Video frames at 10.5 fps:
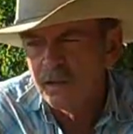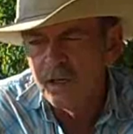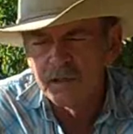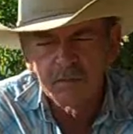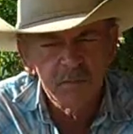
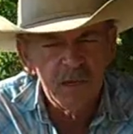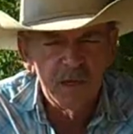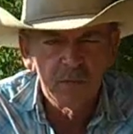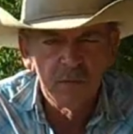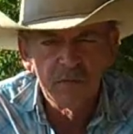I
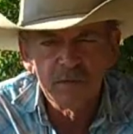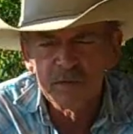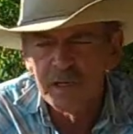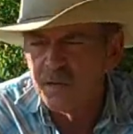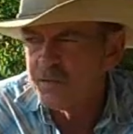had a woman
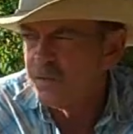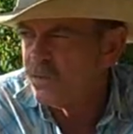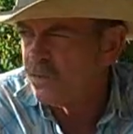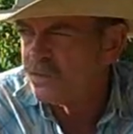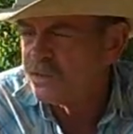who adopted
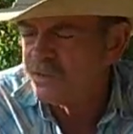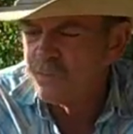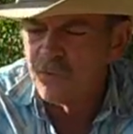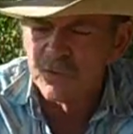a horse this